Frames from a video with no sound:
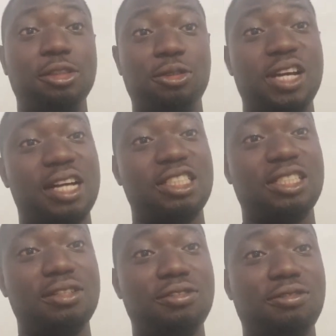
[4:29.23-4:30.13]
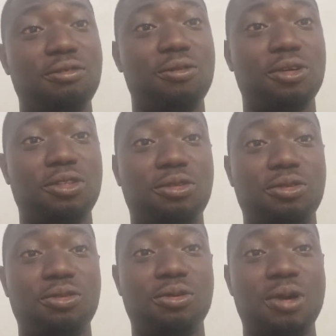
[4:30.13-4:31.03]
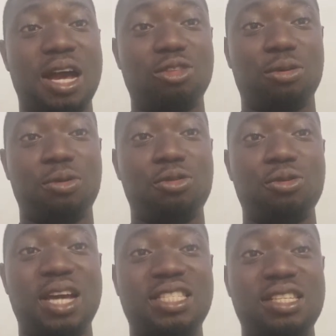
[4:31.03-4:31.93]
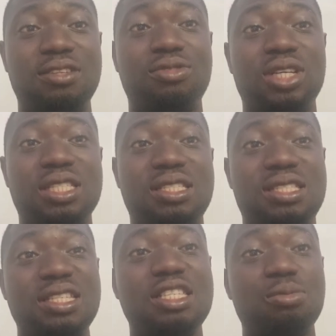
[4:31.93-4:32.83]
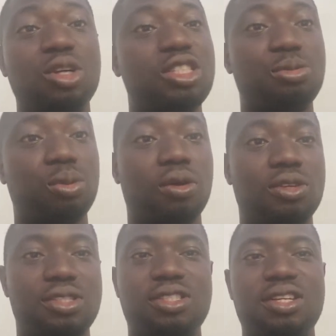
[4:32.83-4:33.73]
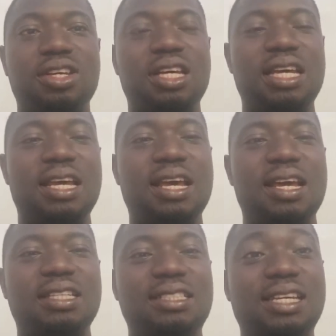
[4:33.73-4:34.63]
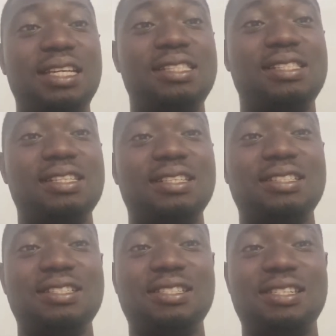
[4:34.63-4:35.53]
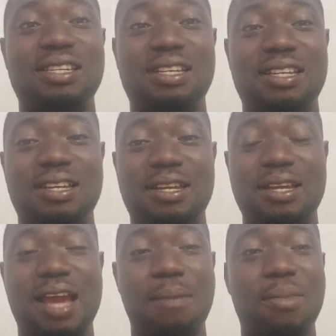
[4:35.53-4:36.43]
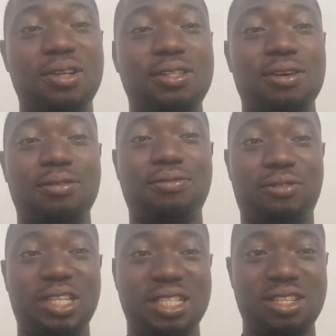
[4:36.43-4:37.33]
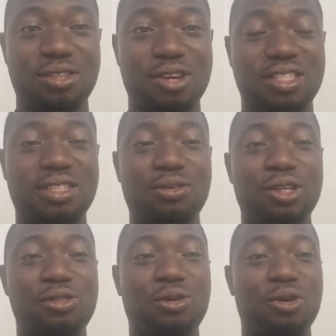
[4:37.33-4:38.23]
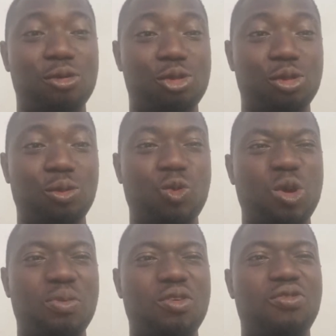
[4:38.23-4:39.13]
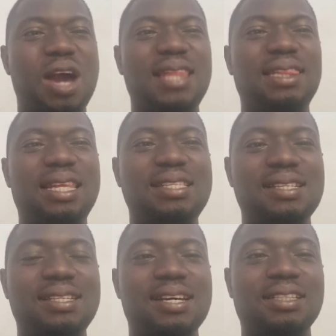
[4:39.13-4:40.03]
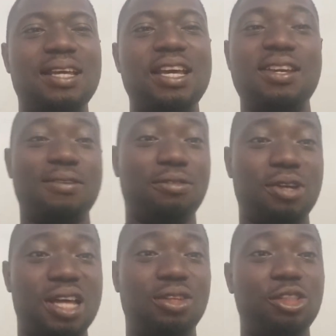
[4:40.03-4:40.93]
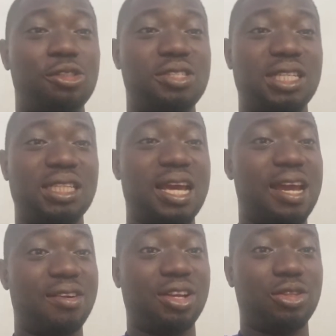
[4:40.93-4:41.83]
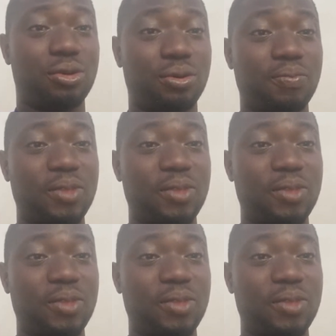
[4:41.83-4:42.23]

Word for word: you will achieve what you are supposed to achieve in 6 months plus. Yet the amount of feed you are still going to consume will be far lesser than if you are not using aerator.